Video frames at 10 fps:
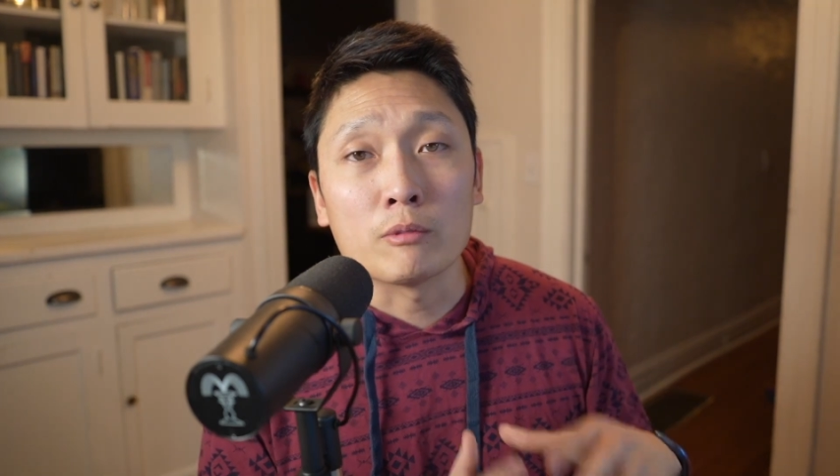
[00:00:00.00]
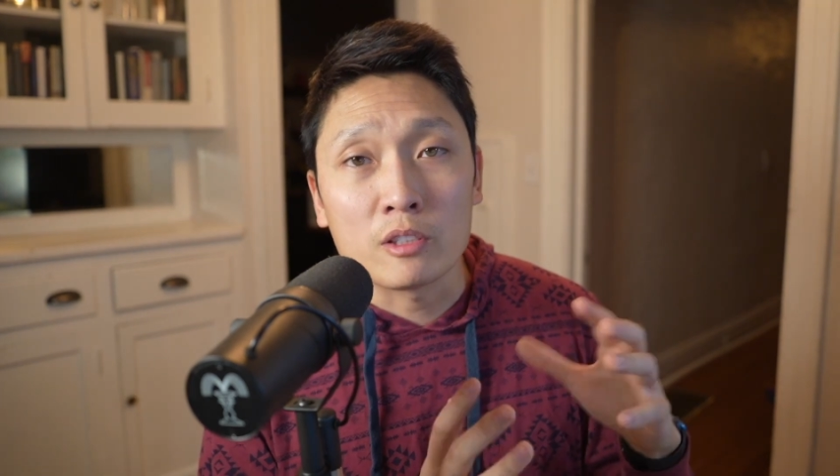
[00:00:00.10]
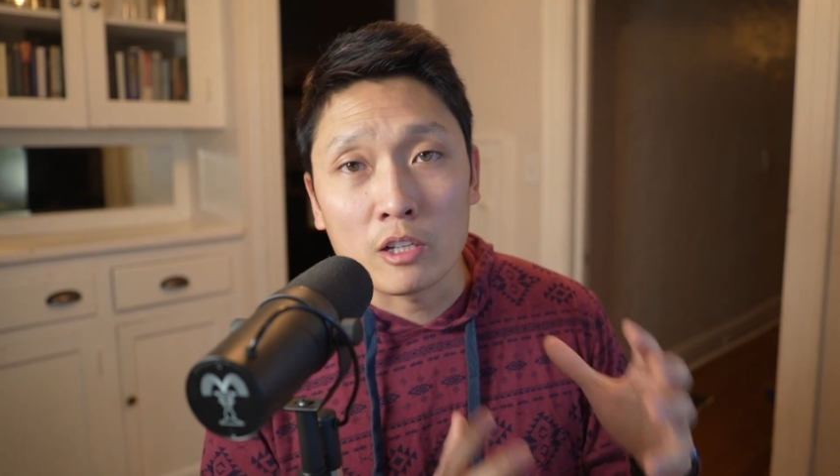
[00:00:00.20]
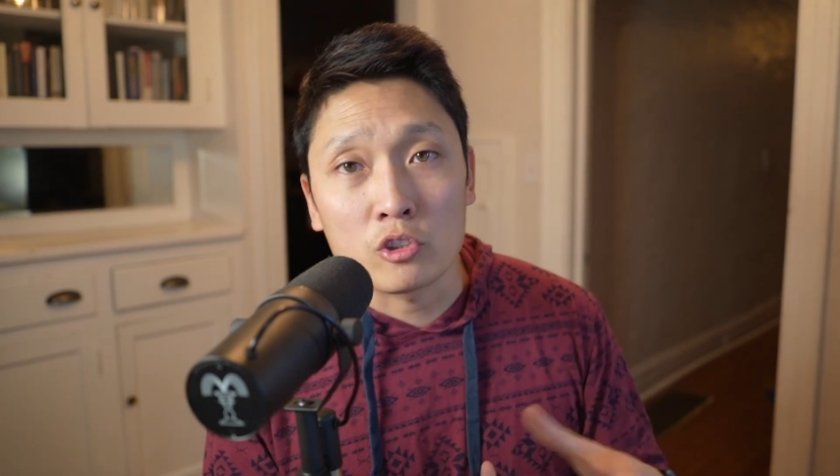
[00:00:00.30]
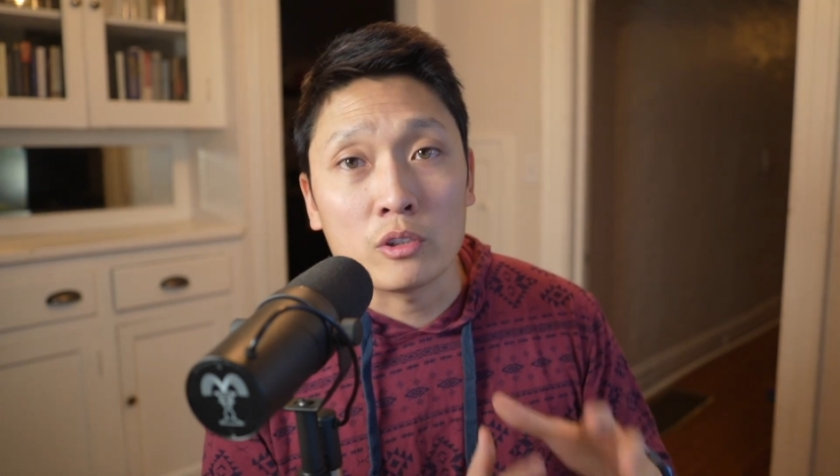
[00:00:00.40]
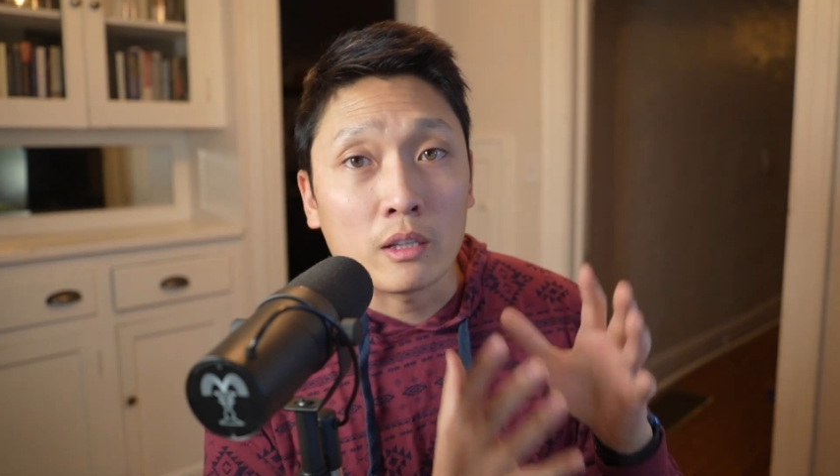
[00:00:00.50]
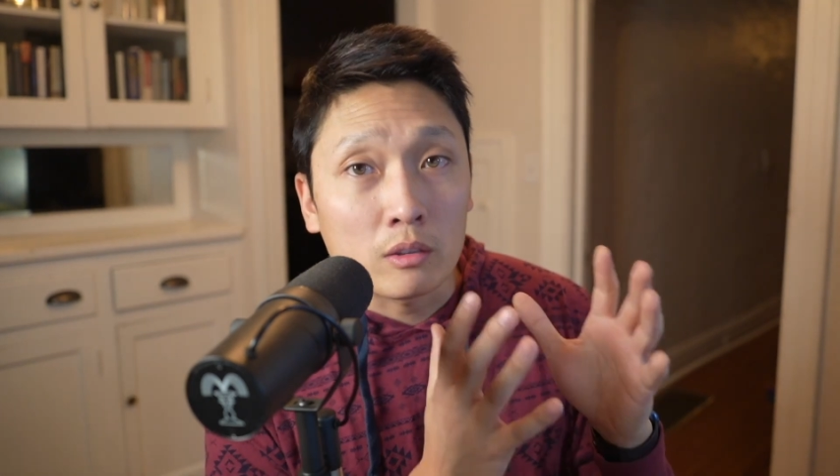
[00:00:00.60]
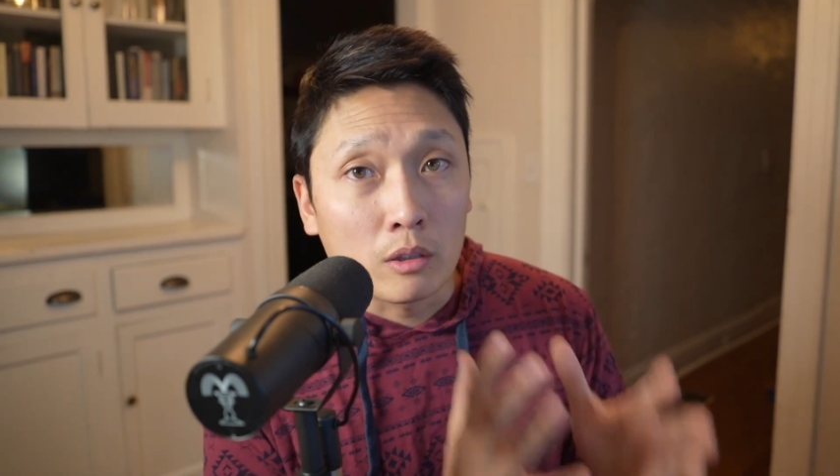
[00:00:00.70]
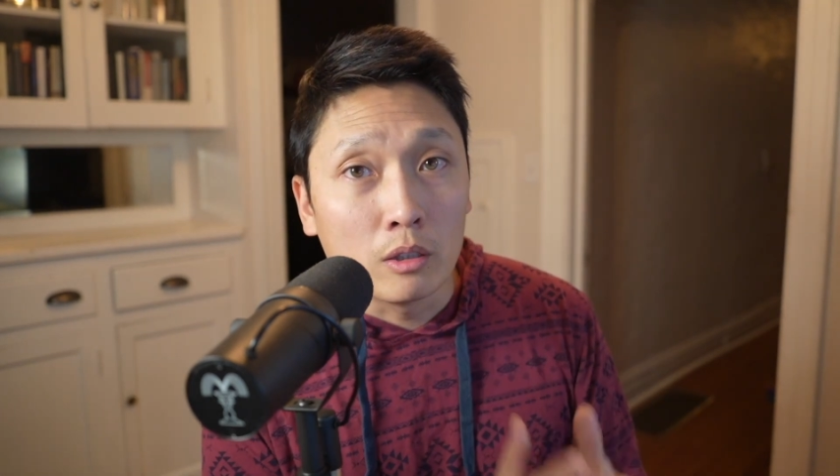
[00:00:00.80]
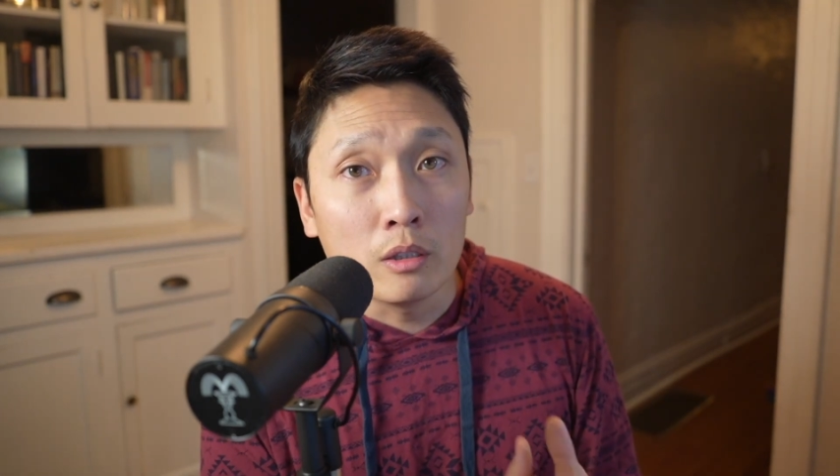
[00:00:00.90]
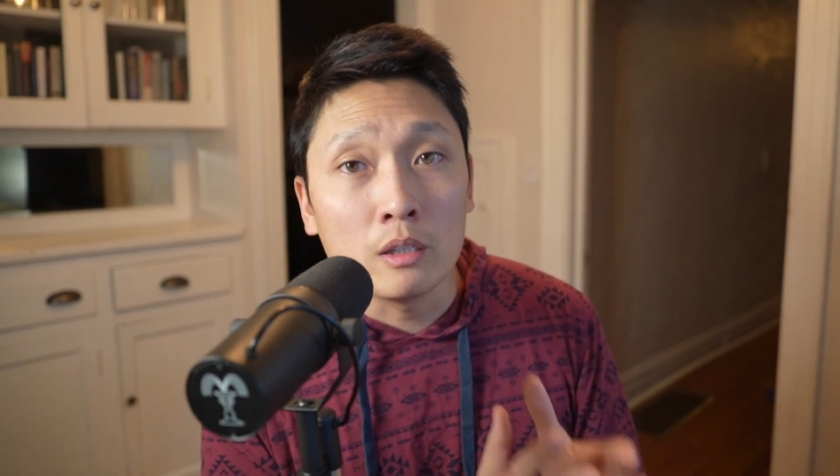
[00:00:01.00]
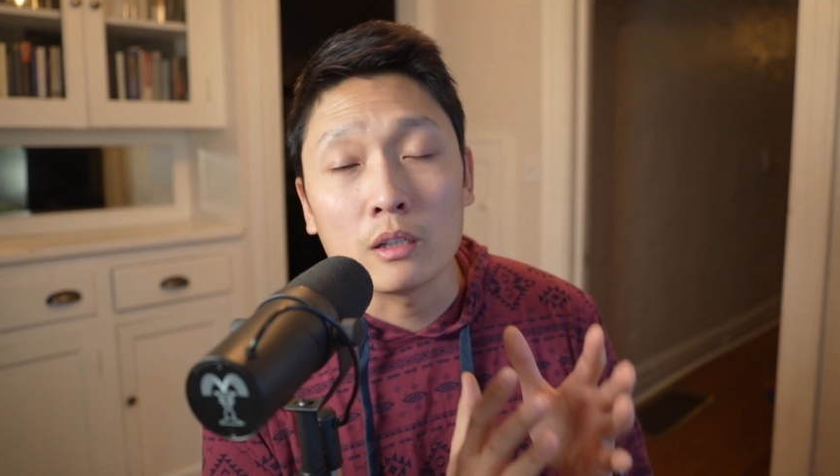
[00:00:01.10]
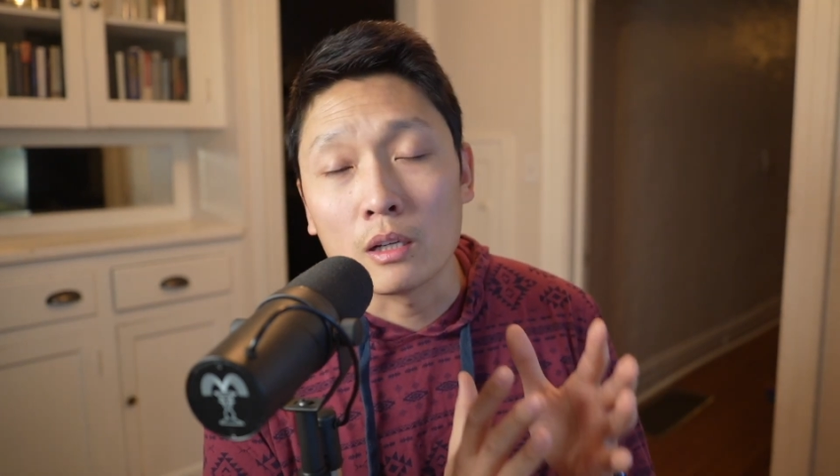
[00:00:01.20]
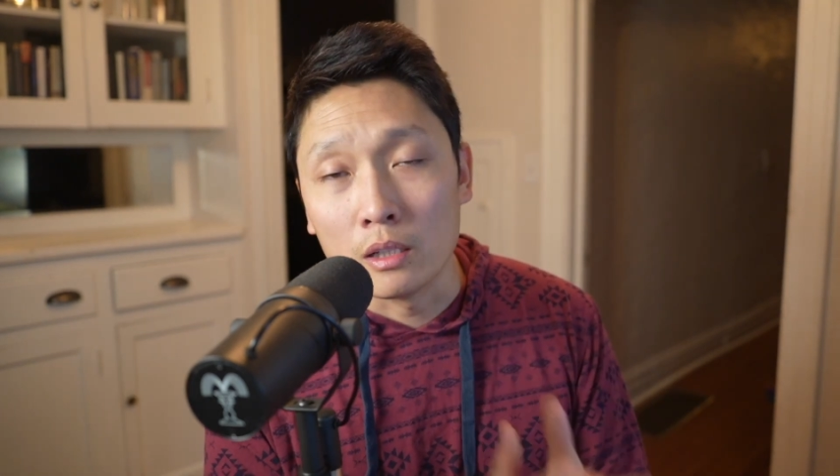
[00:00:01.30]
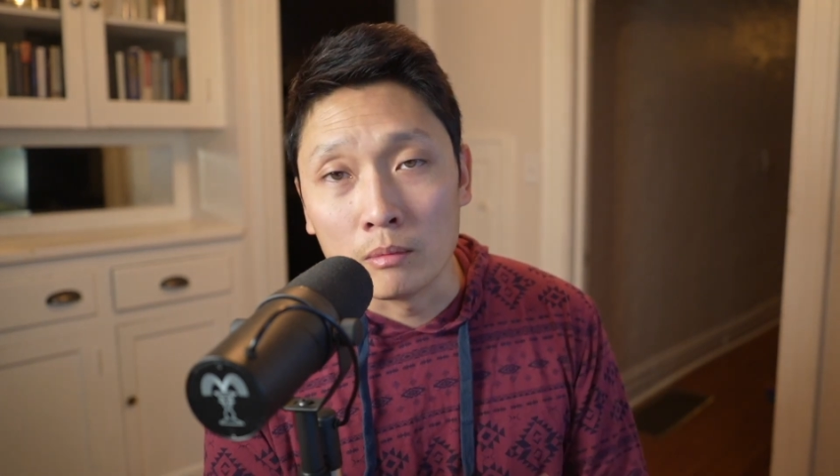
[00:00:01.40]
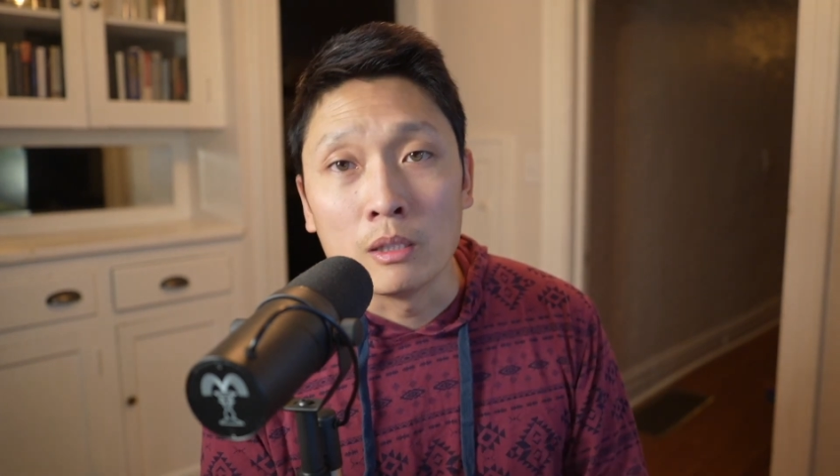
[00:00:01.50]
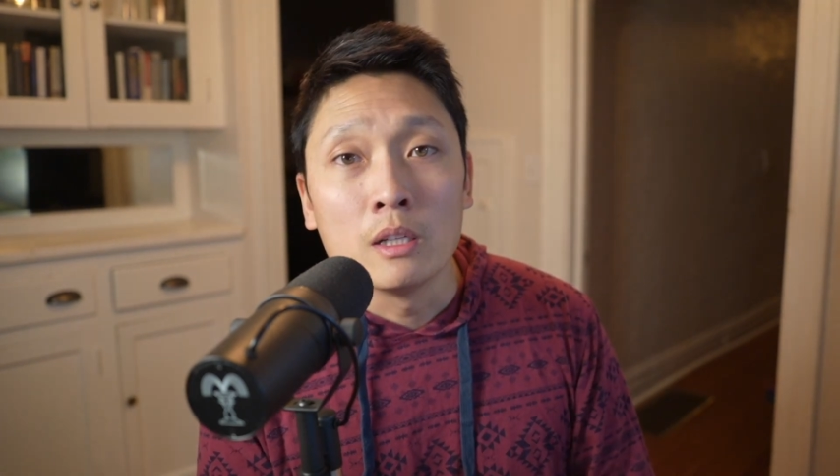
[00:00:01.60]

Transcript: recession that could come.